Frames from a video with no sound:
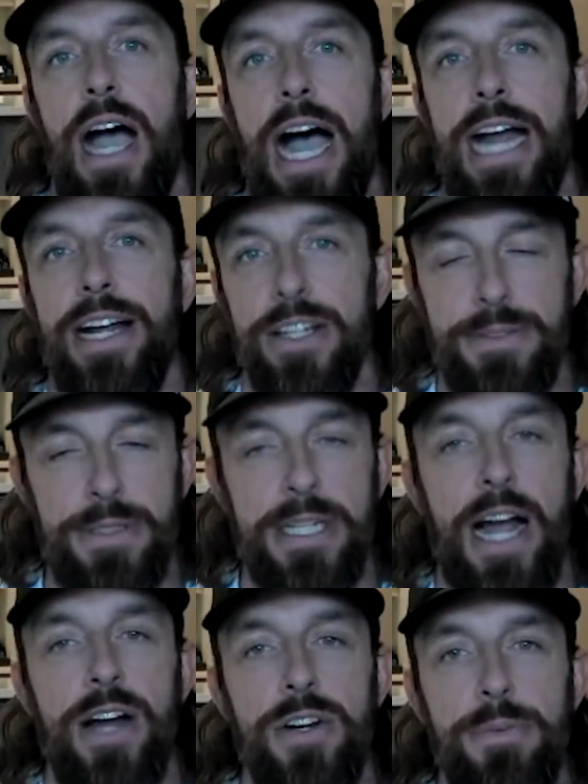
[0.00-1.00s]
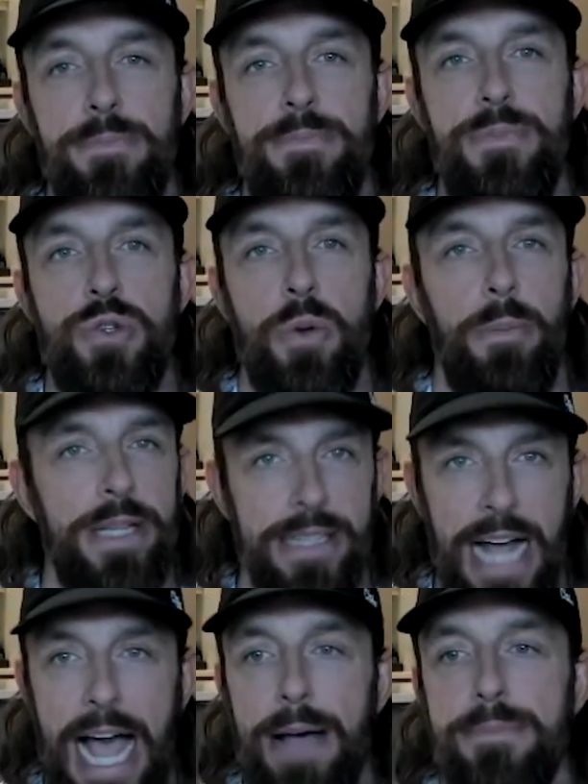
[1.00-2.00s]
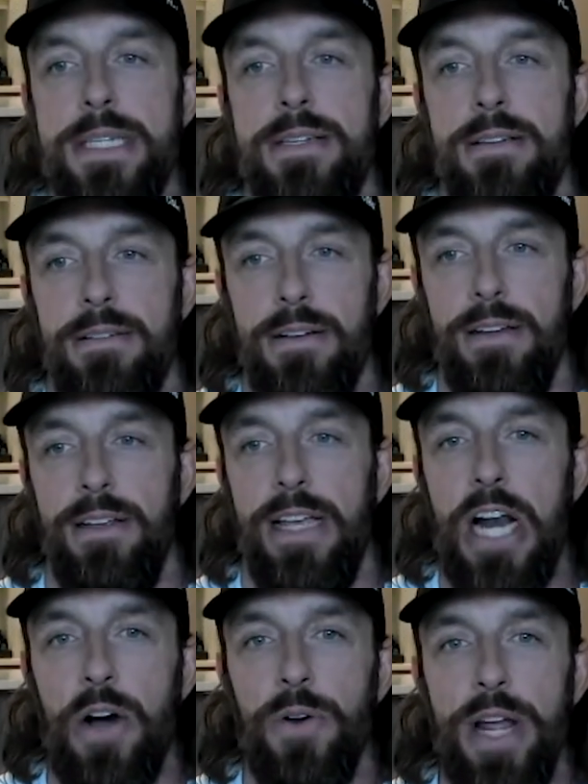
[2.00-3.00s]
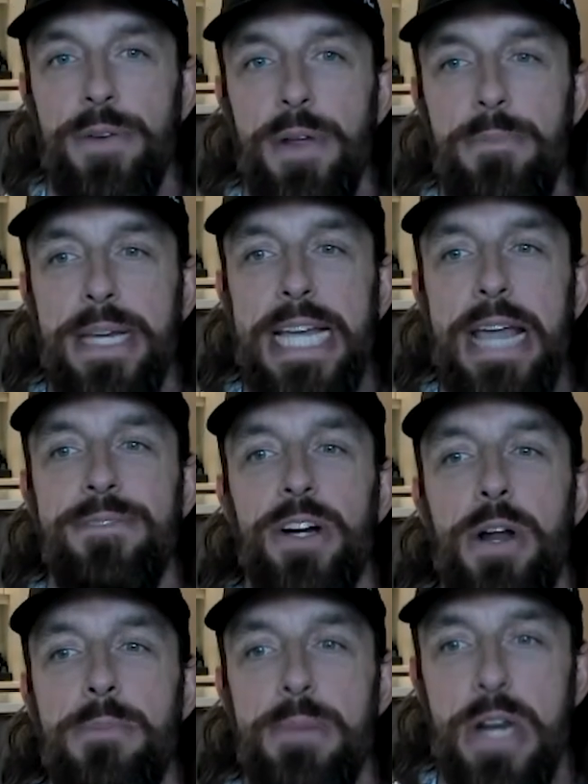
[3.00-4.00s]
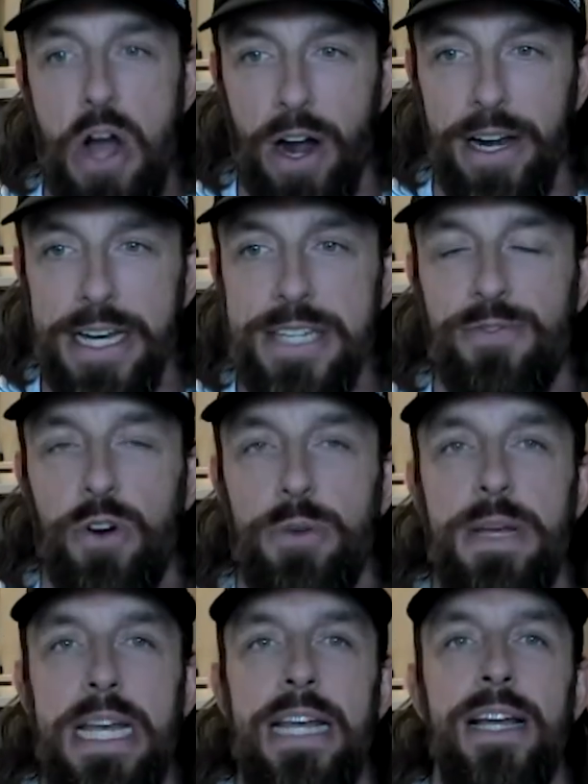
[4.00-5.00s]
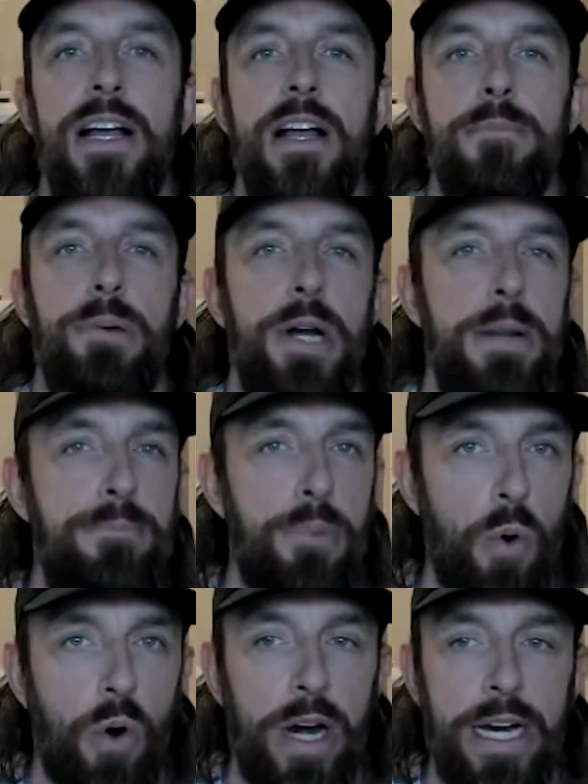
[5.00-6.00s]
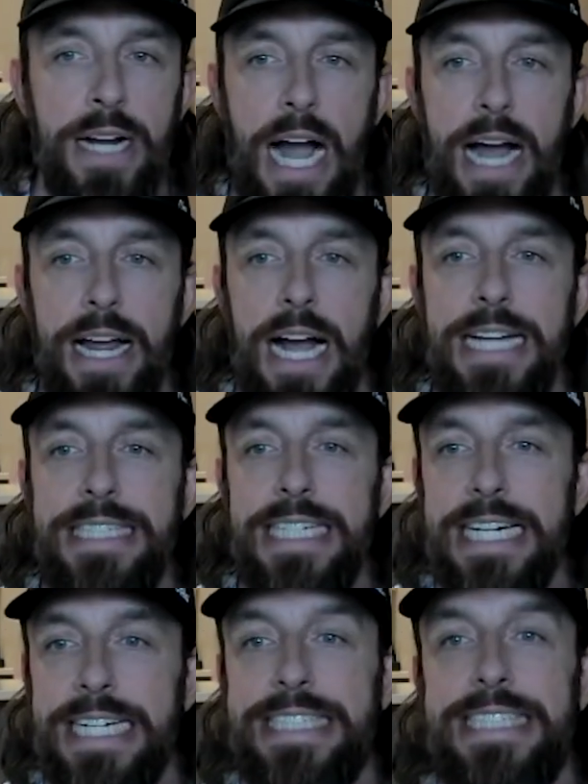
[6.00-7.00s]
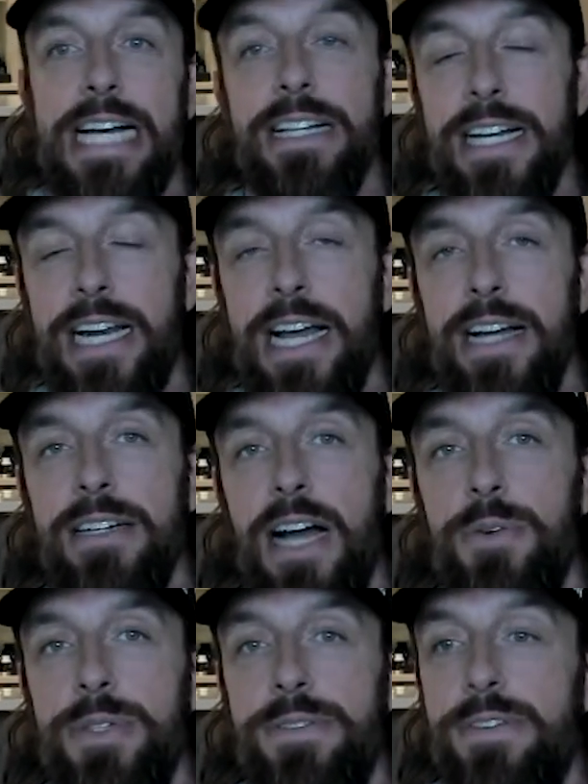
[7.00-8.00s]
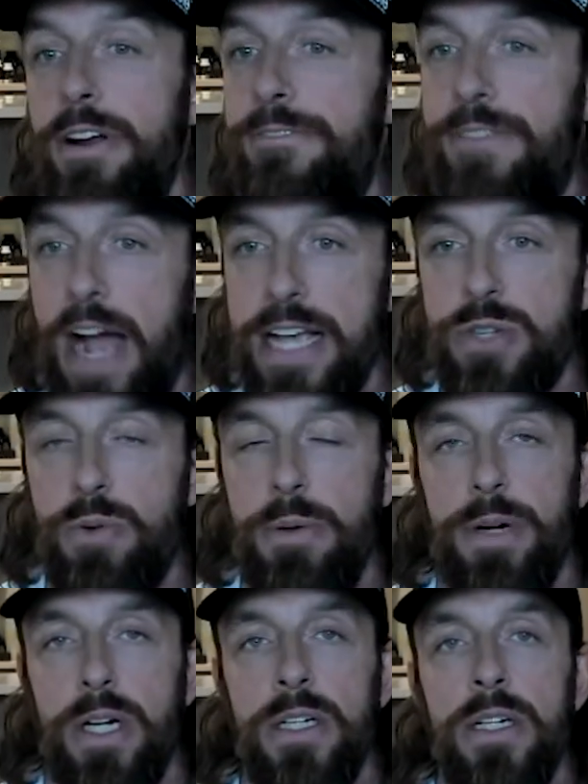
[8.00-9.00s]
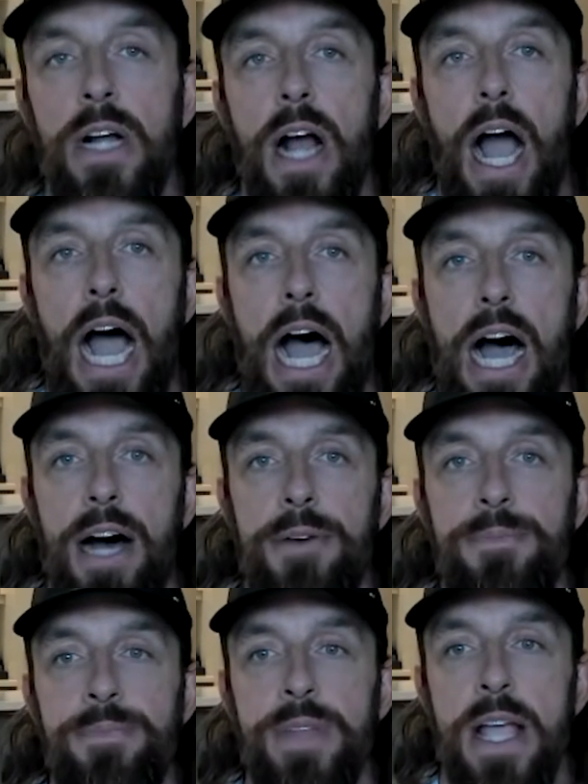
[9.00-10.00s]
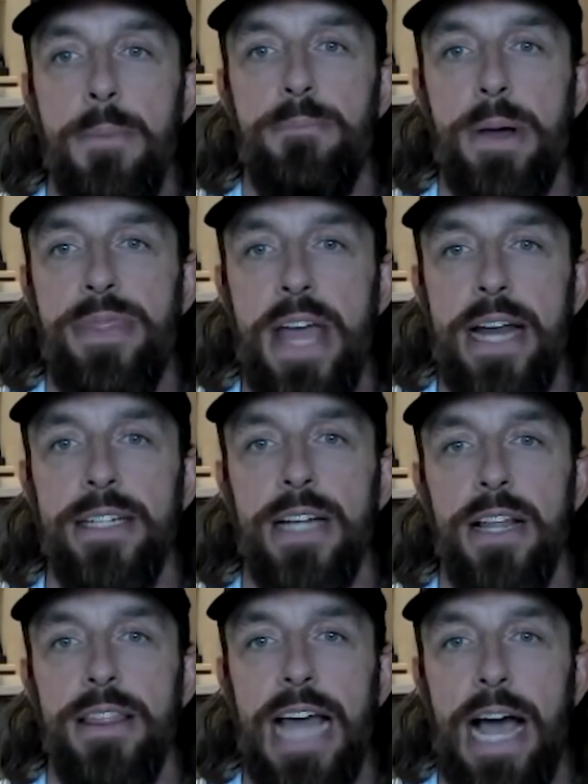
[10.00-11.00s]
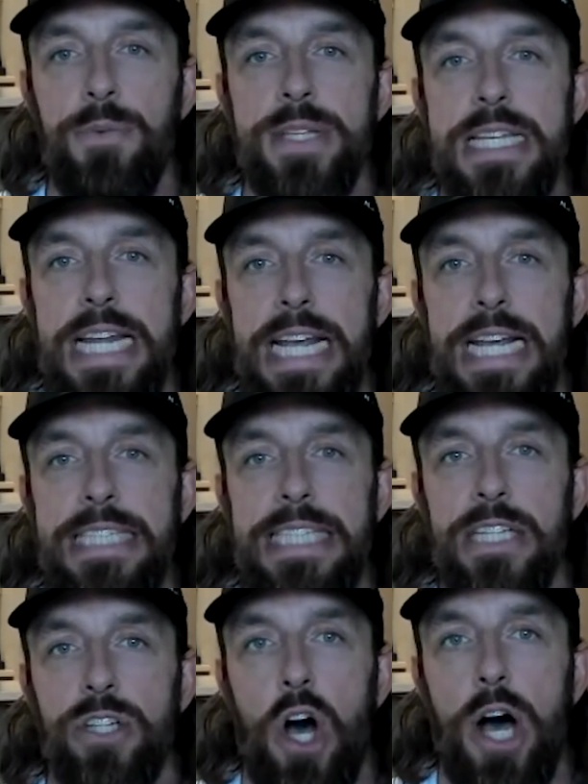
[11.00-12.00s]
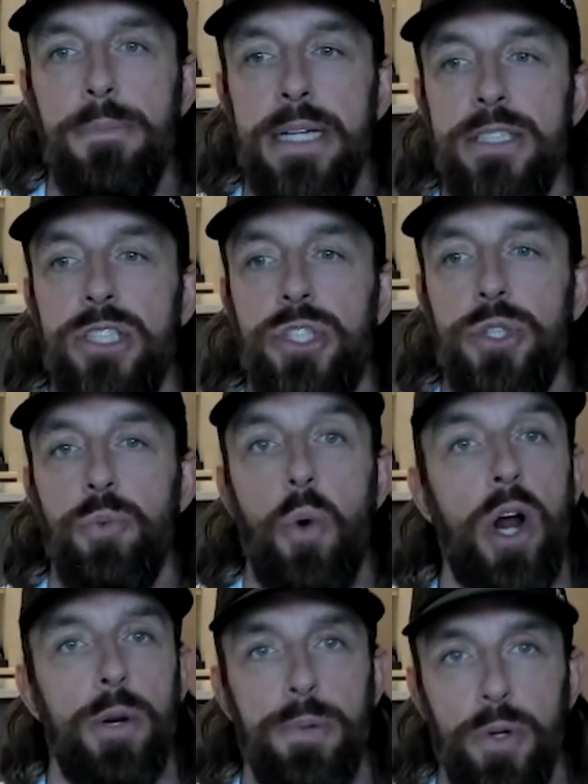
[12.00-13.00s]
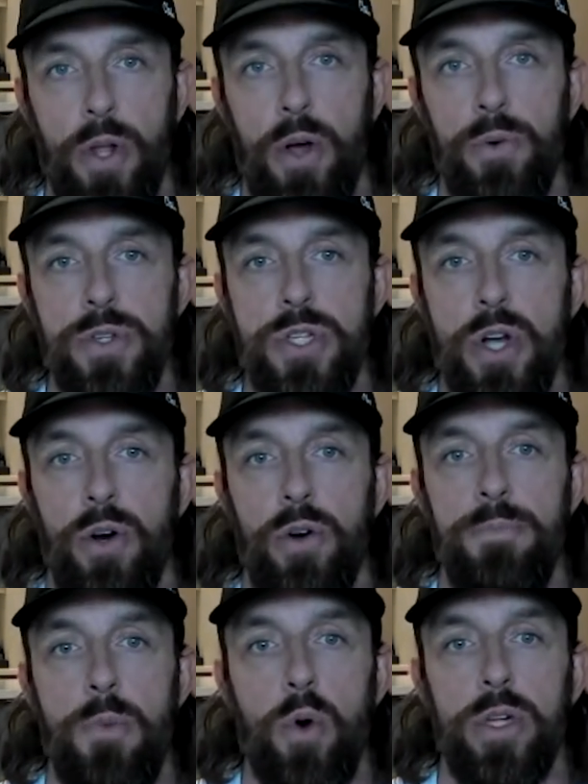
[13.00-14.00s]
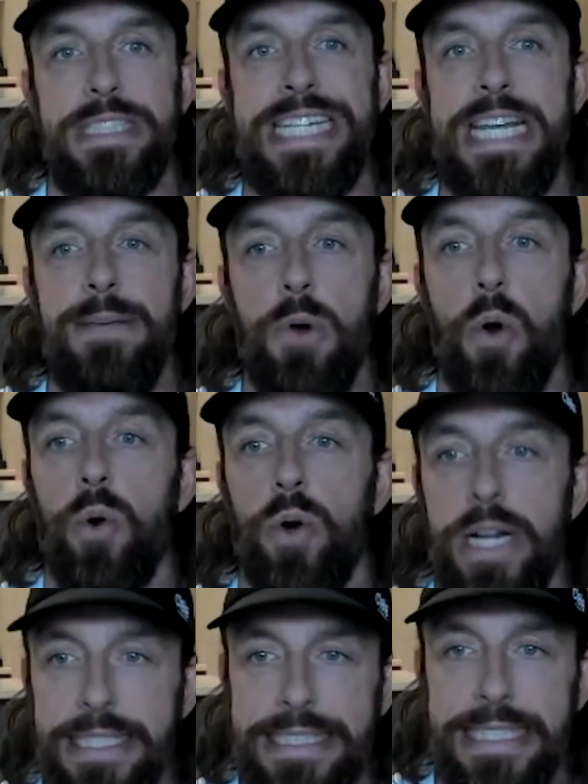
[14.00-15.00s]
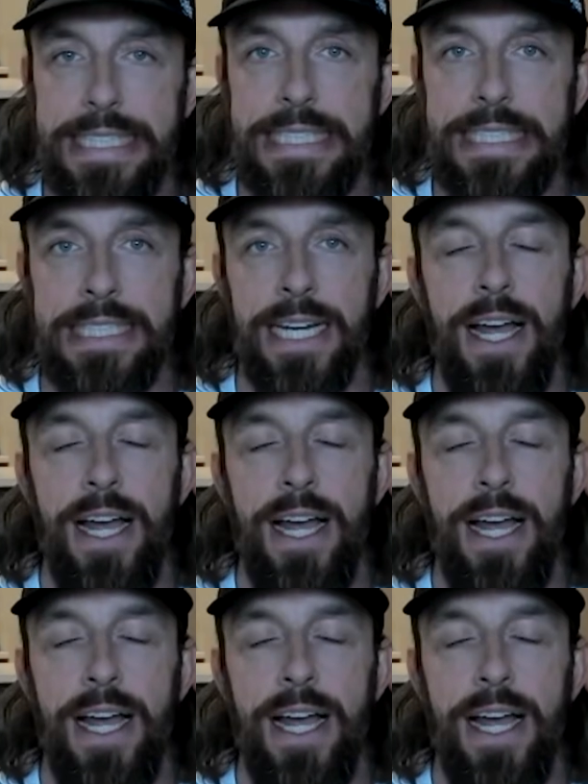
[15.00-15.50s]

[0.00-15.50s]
I got tired of swimming laps. It became very monotonous for me, pretty boring. I did excel at it. I was a very fast swimmer. But then that was an easy lob into water polo. So more team oriented.